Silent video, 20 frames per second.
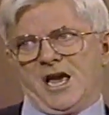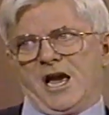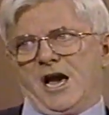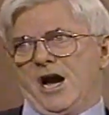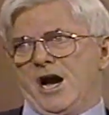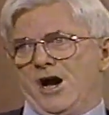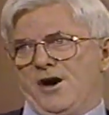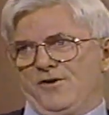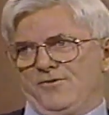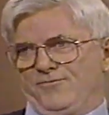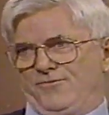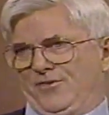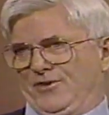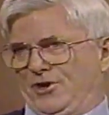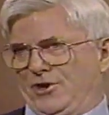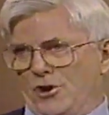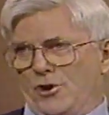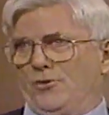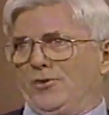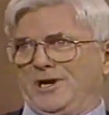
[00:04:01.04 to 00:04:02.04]
of
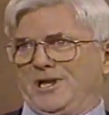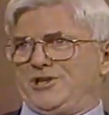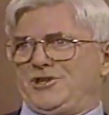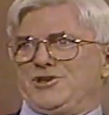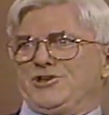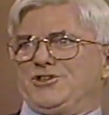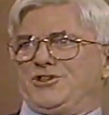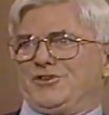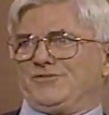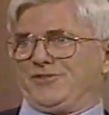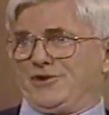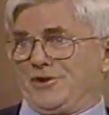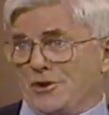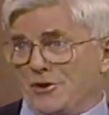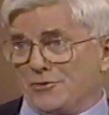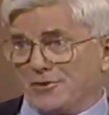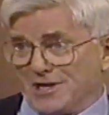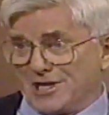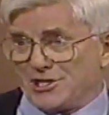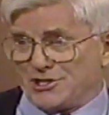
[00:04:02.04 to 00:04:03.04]
coalitions of
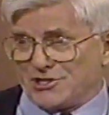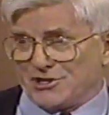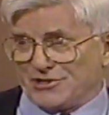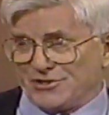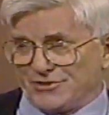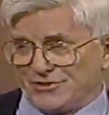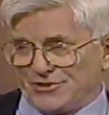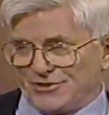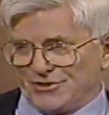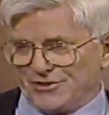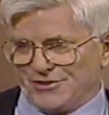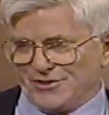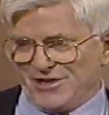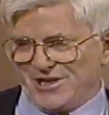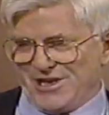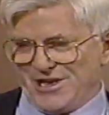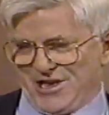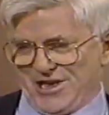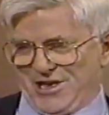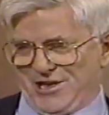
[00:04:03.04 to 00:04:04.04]
coalitions
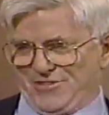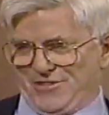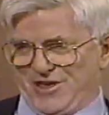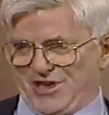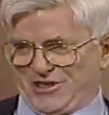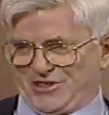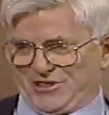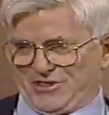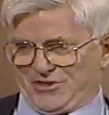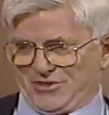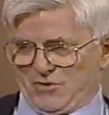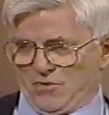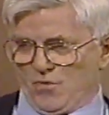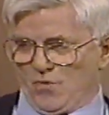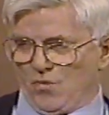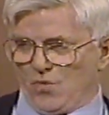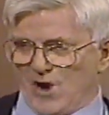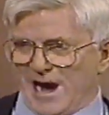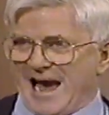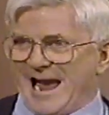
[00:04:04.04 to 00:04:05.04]
this
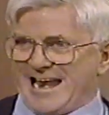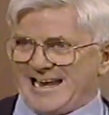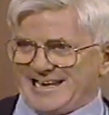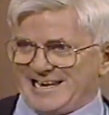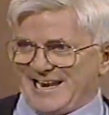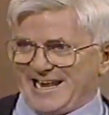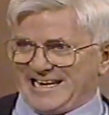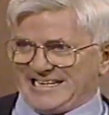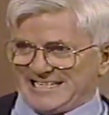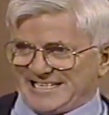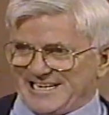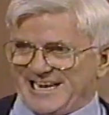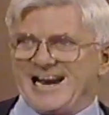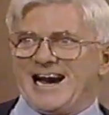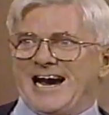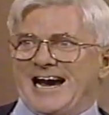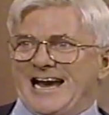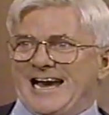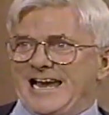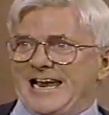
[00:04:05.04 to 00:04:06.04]
widening
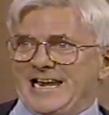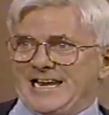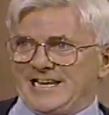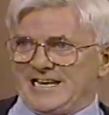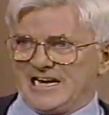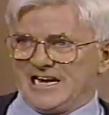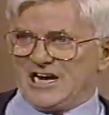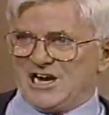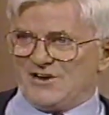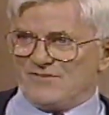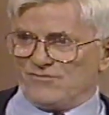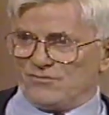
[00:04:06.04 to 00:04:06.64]
tide of